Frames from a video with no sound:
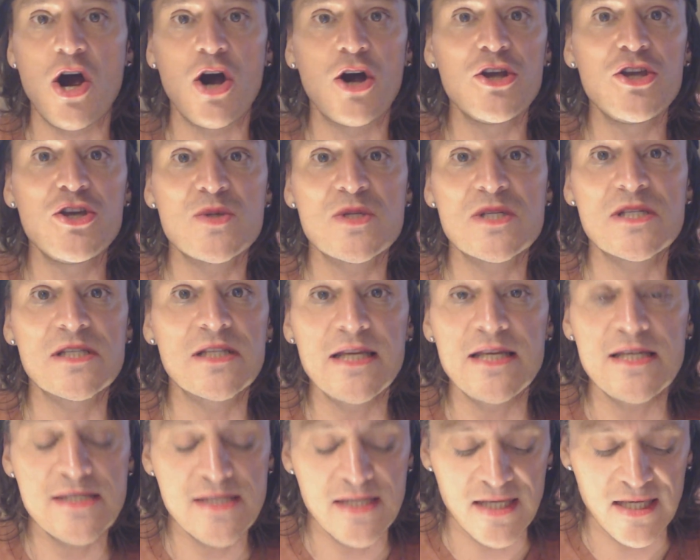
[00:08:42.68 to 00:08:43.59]
Are you
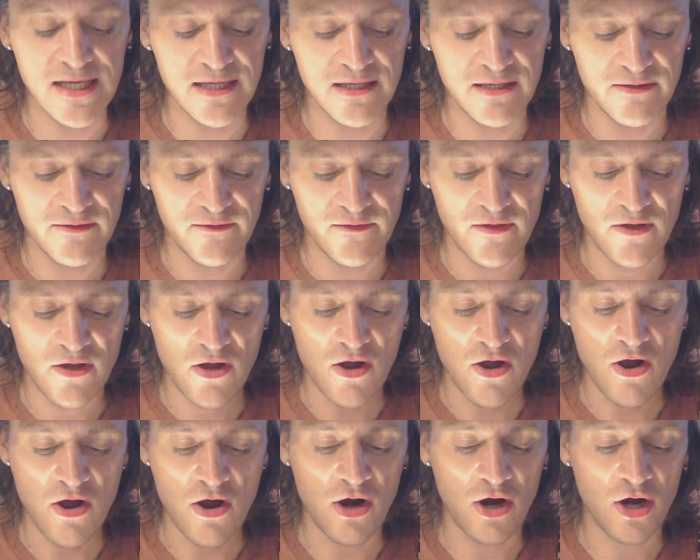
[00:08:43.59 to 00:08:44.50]
sleazy?
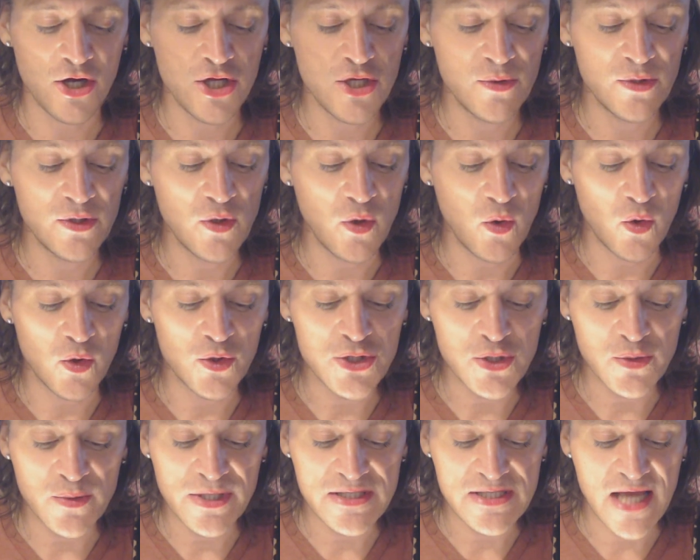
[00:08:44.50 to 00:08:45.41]
Are you an
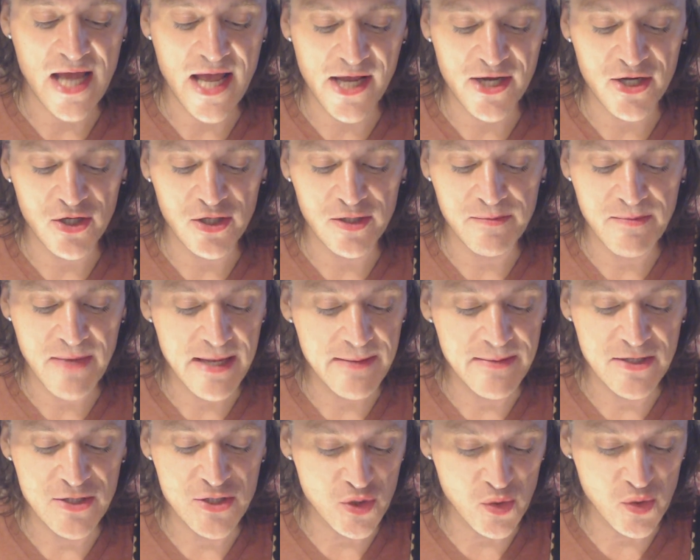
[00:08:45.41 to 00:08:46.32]
older, retired,
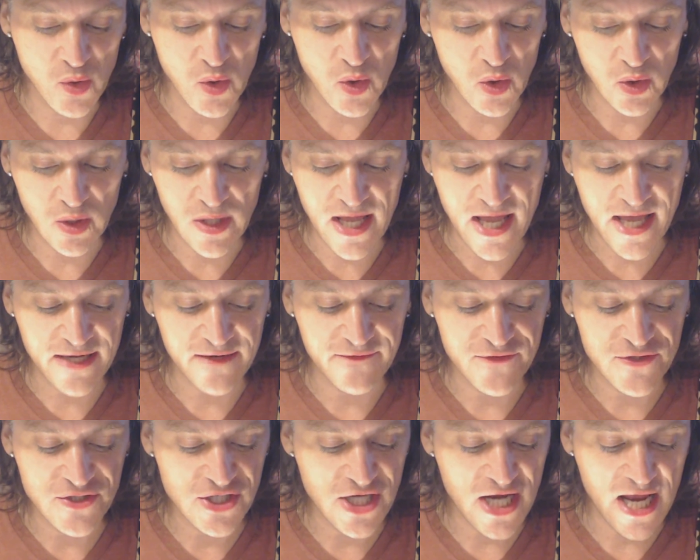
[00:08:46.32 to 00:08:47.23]
maybe troll, out
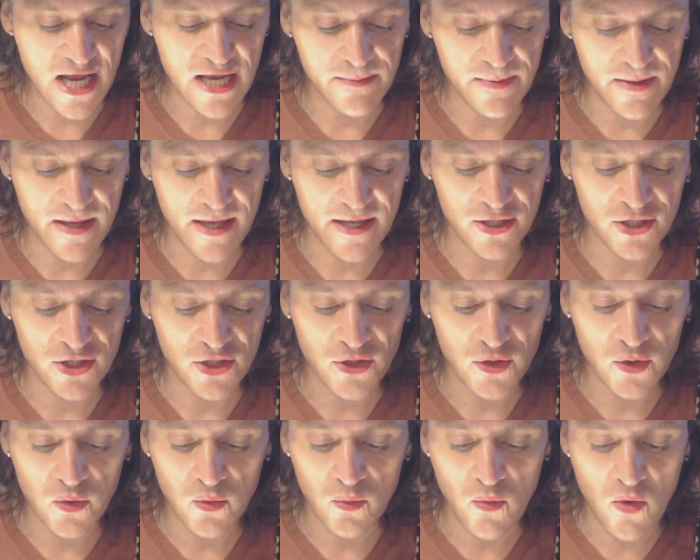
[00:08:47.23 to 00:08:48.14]
of shape, and
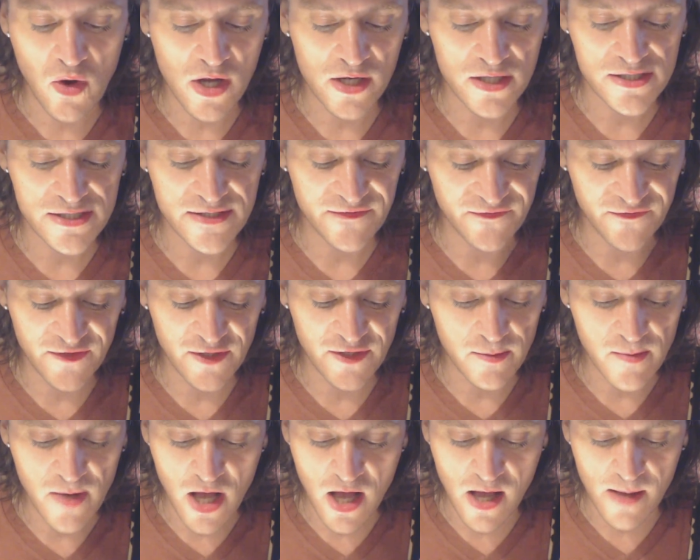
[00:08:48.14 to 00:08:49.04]
you want to
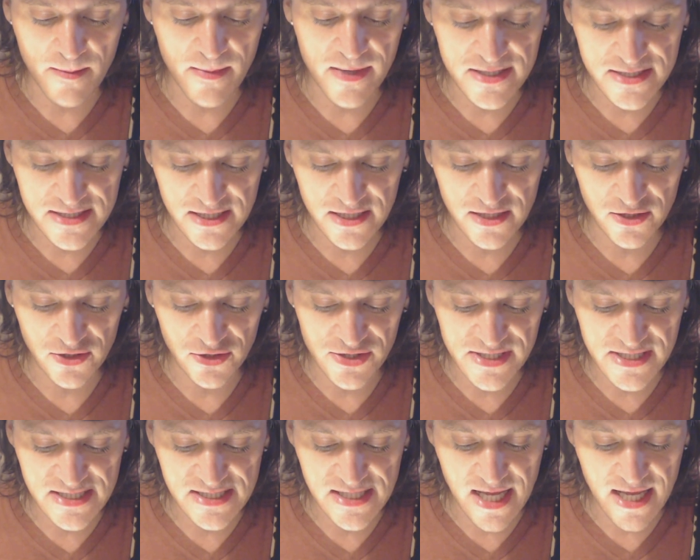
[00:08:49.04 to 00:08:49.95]
film hot,
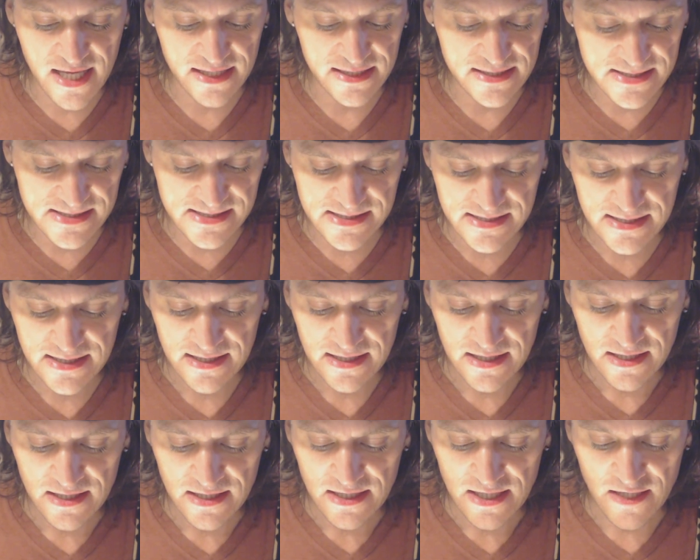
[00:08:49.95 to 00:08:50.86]
muscular studs
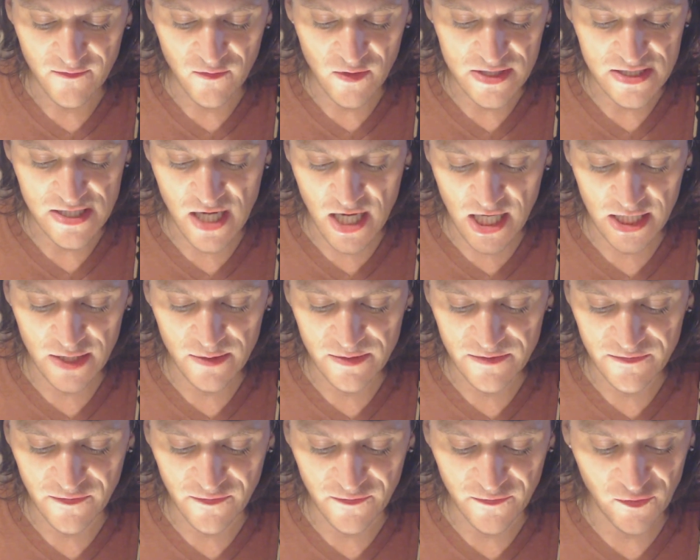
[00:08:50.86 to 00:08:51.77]
of West
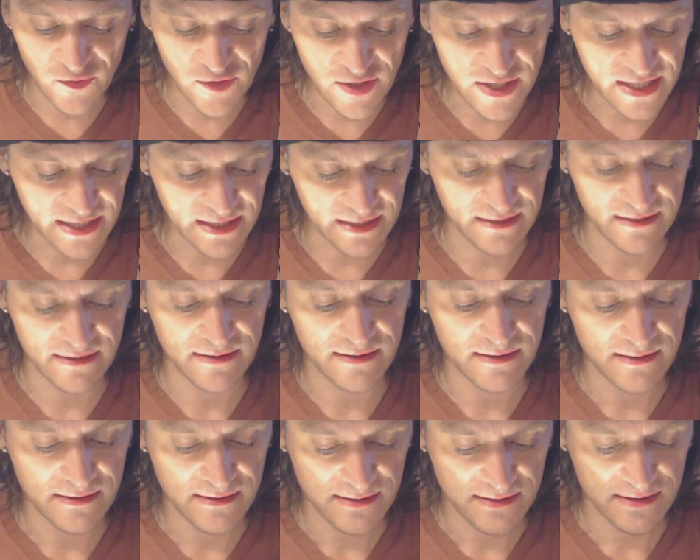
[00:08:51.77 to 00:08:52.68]
Hollywood for free?
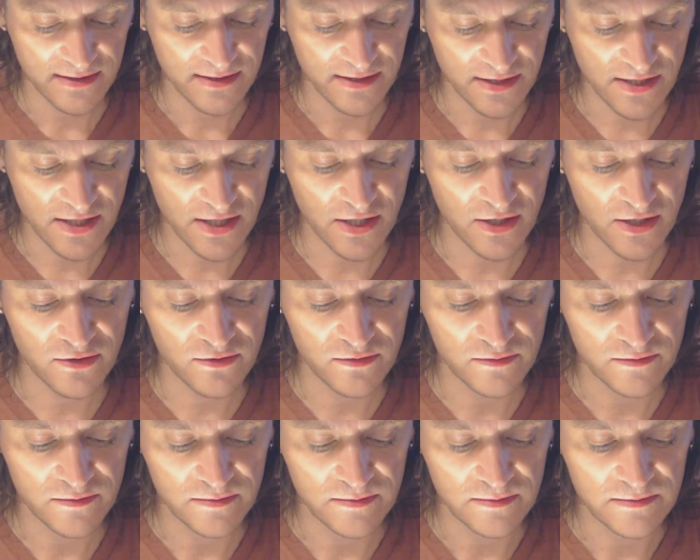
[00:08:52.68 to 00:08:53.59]
You
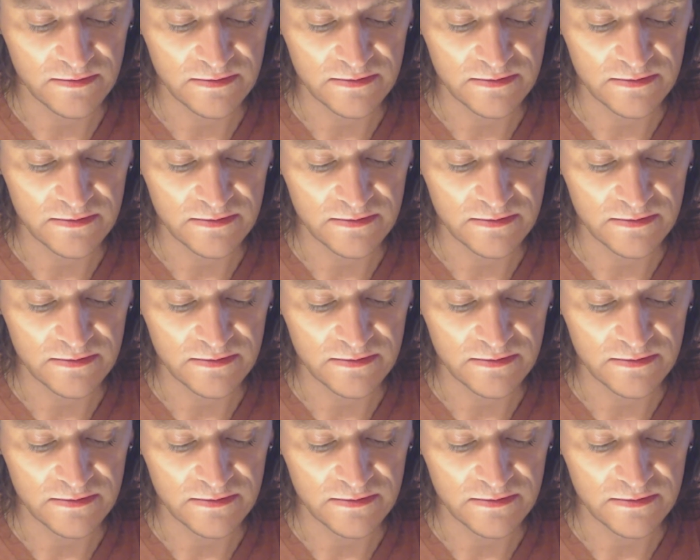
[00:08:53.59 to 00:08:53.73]
know,